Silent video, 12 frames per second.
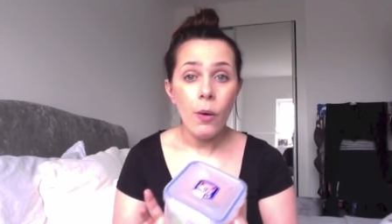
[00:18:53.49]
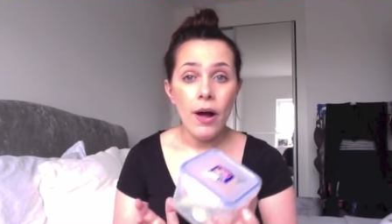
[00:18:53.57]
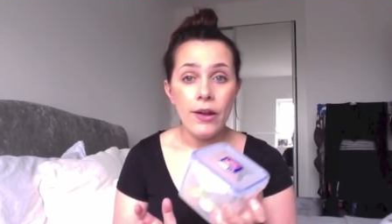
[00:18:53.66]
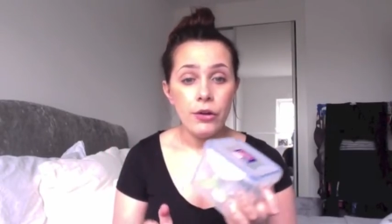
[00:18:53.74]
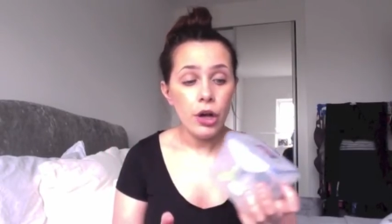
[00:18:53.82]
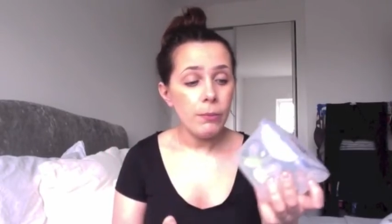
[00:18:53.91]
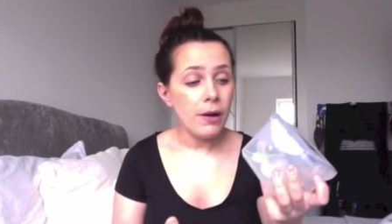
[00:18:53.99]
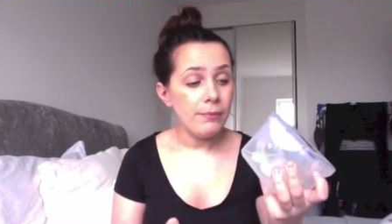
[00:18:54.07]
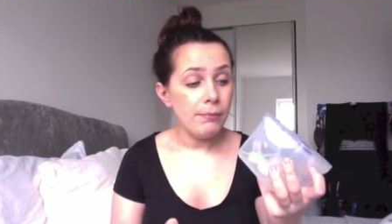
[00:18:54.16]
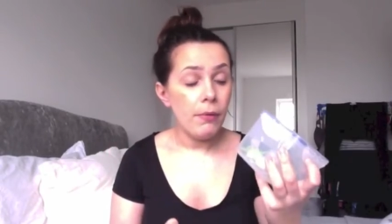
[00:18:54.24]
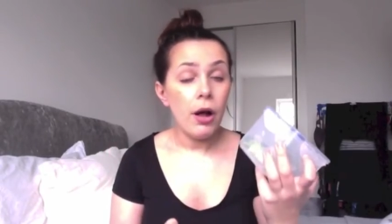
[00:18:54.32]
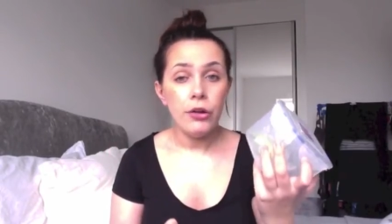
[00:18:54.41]
I know my
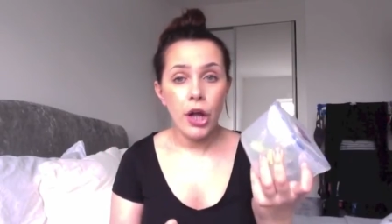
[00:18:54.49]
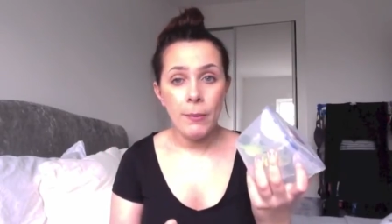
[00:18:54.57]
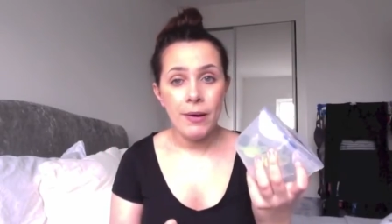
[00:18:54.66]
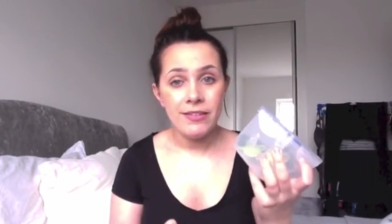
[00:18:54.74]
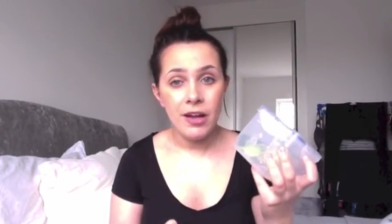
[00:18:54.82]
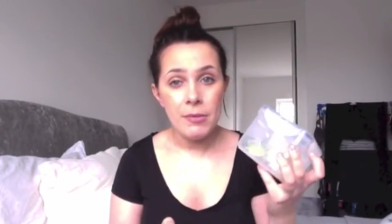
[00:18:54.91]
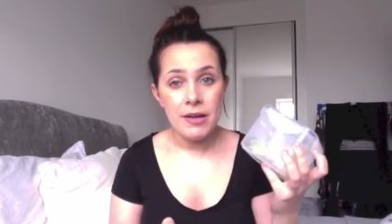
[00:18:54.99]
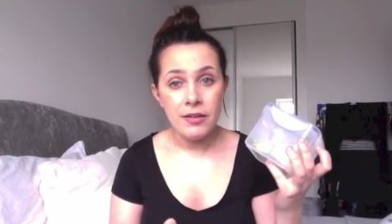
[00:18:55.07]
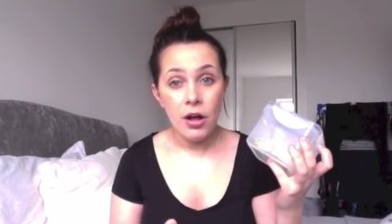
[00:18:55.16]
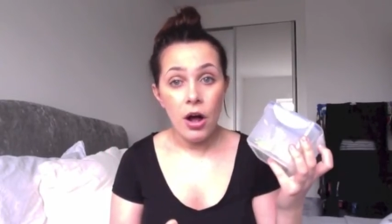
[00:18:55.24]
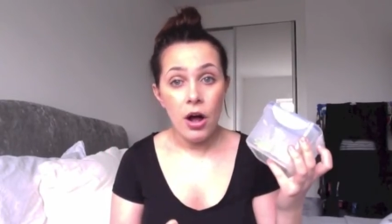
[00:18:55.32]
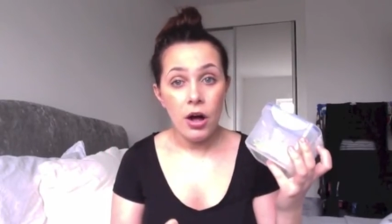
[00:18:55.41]
I know my dummies
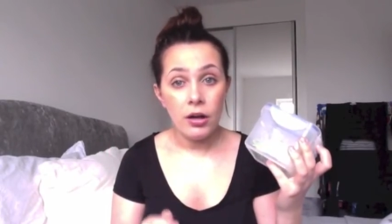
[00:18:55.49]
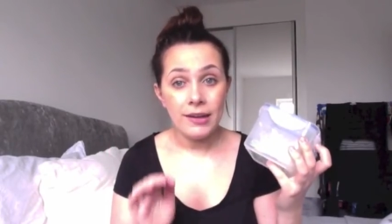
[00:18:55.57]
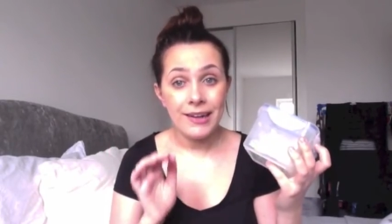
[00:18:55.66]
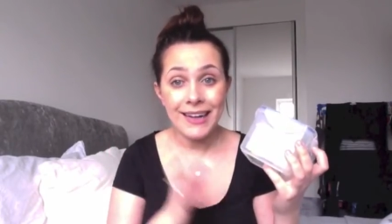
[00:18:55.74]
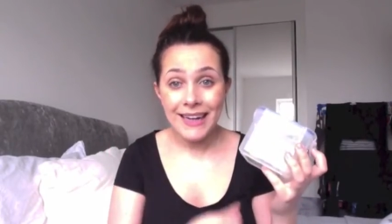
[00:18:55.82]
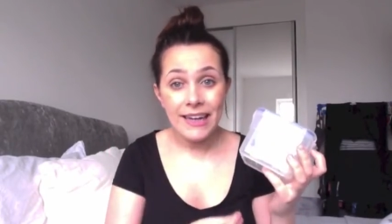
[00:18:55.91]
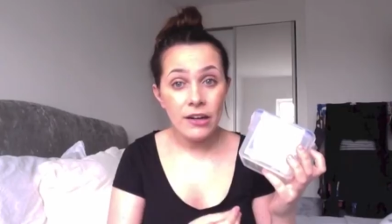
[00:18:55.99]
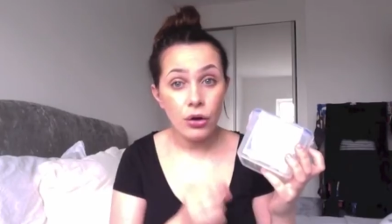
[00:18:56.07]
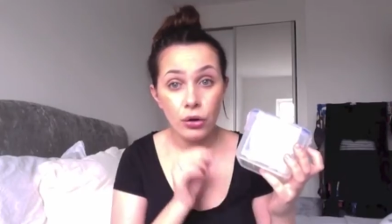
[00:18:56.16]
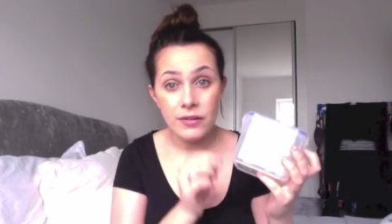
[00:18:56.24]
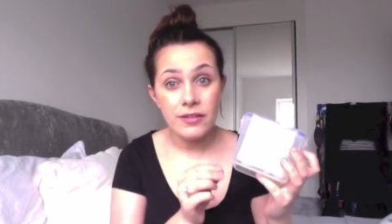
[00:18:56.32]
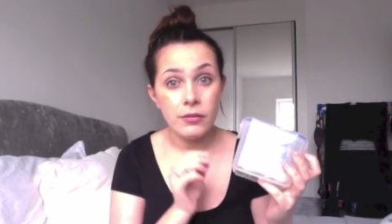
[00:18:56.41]
are clean,
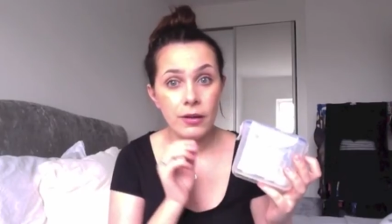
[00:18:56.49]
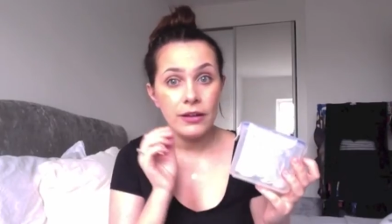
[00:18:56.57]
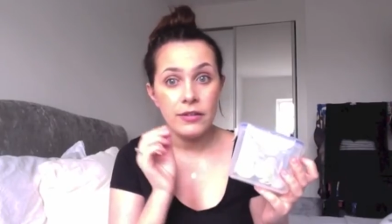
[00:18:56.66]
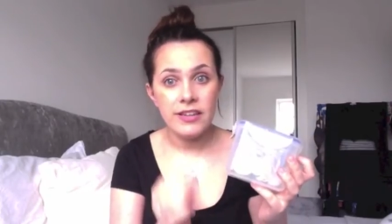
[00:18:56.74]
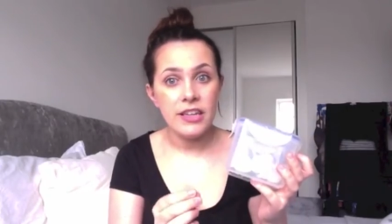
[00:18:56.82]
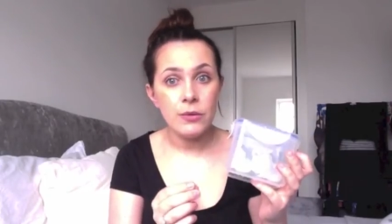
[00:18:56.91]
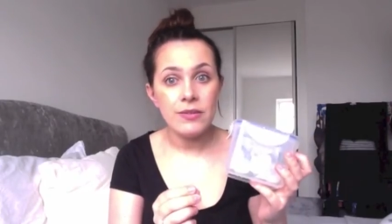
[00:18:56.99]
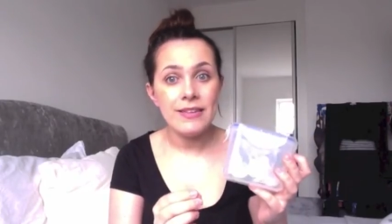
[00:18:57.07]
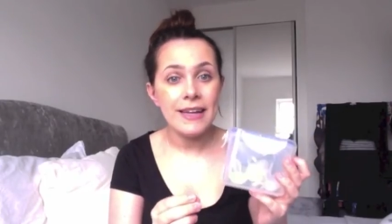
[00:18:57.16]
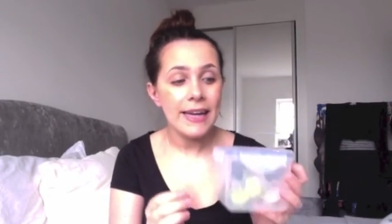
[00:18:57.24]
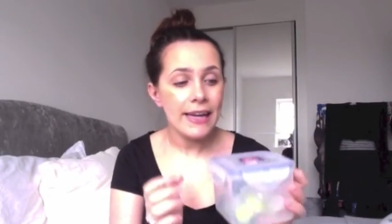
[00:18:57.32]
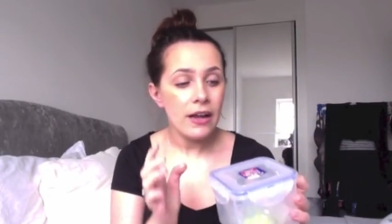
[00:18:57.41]
const like
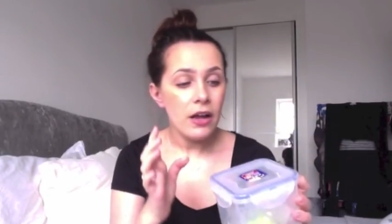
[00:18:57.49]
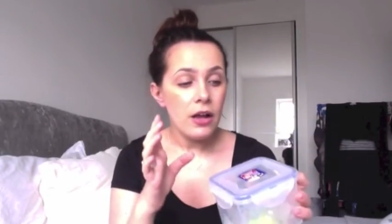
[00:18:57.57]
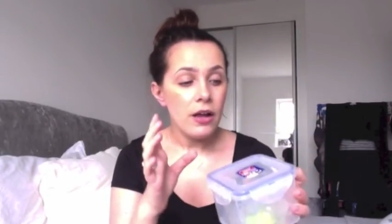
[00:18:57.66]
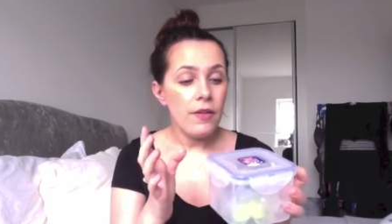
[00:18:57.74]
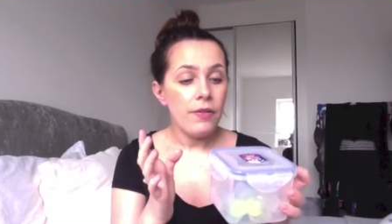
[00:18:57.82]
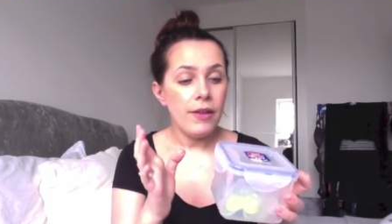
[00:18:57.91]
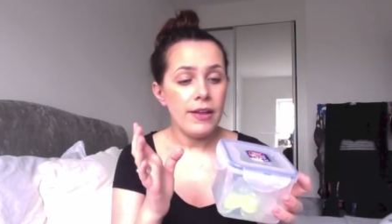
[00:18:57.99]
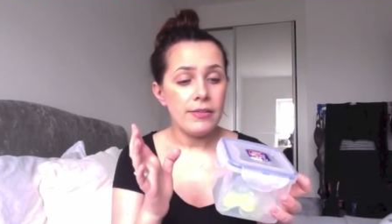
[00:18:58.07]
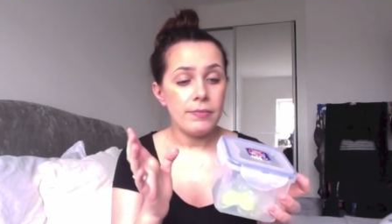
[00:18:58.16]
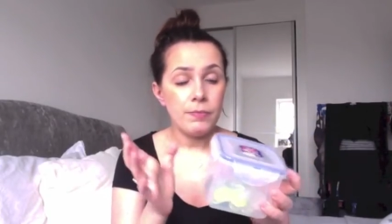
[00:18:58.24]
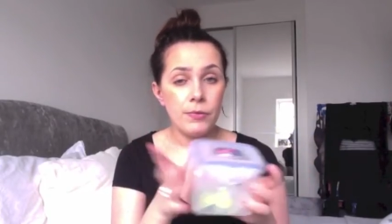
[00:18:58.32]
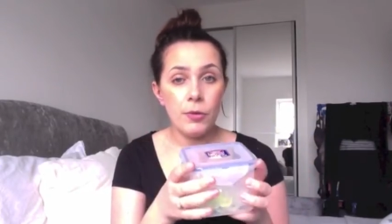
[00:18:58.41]
continuously, it's
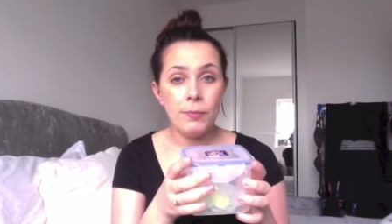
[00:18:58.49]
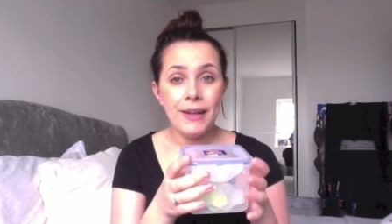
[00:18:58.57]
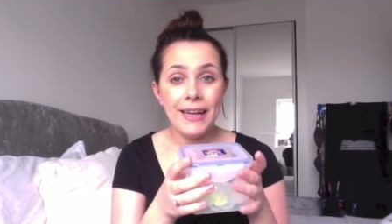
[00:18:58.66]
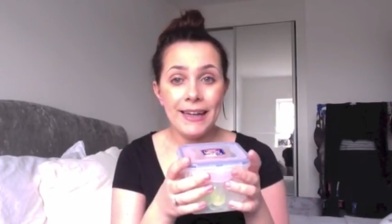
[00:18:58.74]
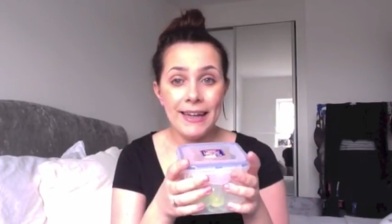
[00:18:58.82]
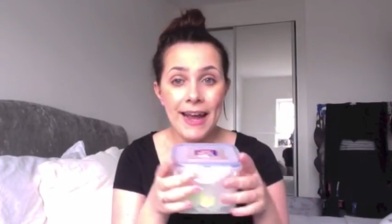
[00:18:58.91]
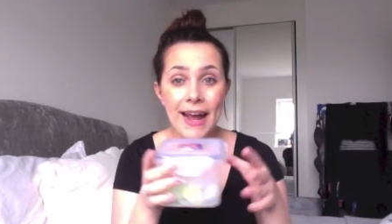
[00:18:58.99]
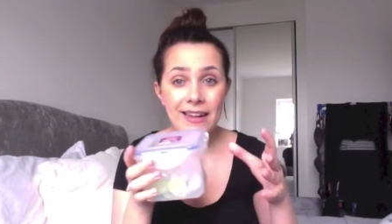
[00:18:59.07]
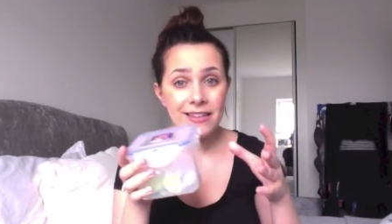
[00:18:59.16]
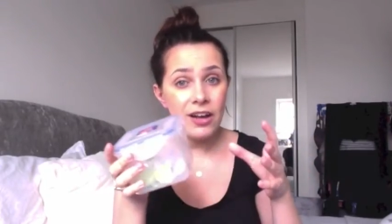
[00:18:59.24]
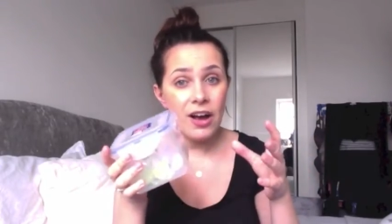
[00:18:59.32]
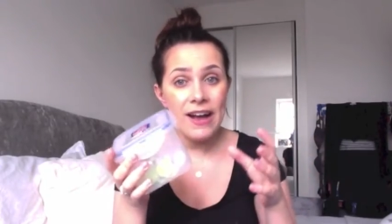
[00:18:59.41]
completely
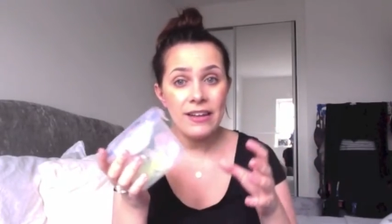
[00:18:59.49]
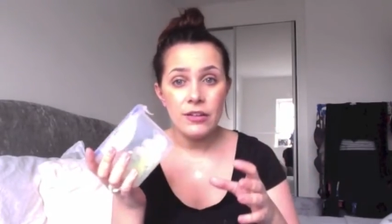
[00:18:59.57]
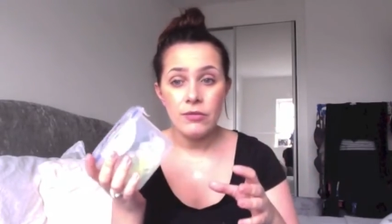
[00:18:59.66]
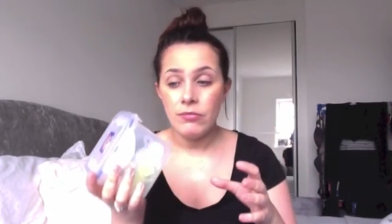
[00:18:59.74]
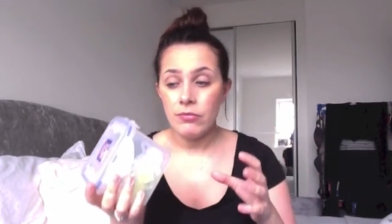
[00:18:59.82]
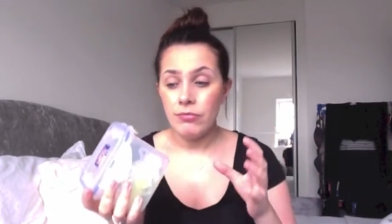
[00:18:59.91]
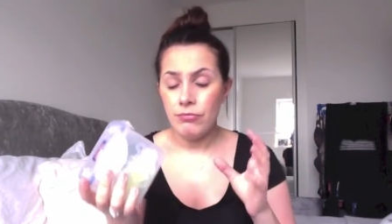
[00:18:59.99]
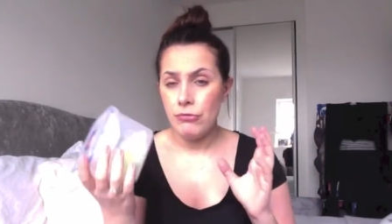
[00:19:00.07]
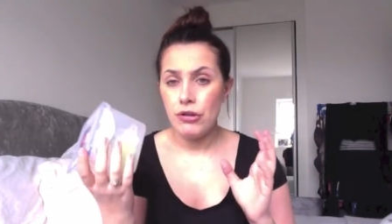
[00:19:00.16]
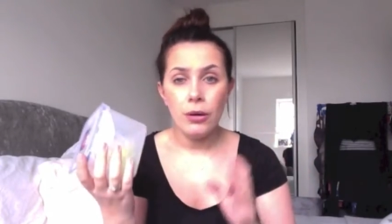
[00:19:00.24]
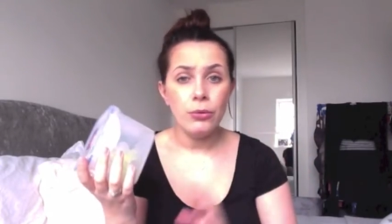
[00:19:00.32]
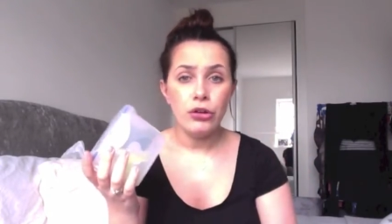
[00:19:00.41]
airtight, so
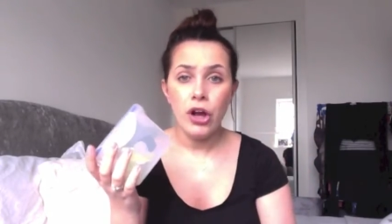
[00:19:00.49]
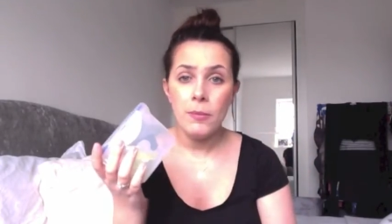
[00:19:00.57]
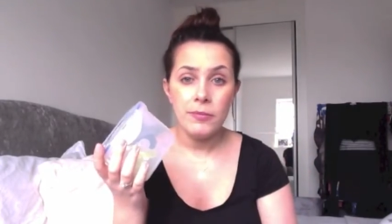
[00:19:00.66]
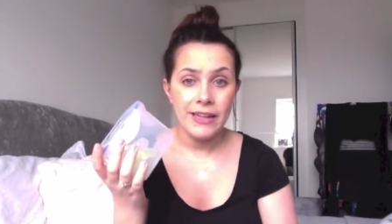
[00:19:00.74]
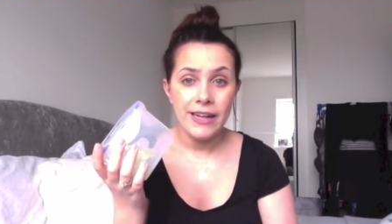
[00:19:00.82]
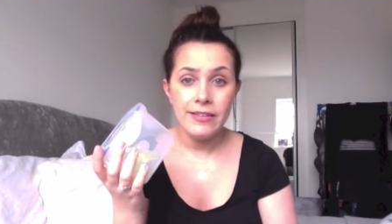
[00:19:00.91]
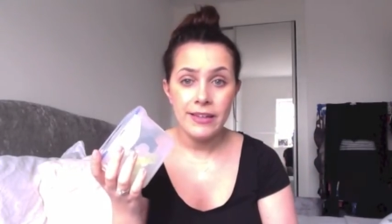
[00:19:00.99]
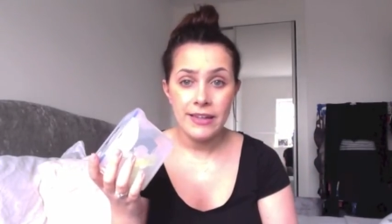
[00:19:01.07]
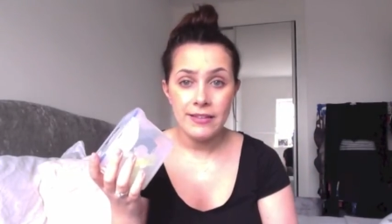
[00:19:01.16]
no germs are getting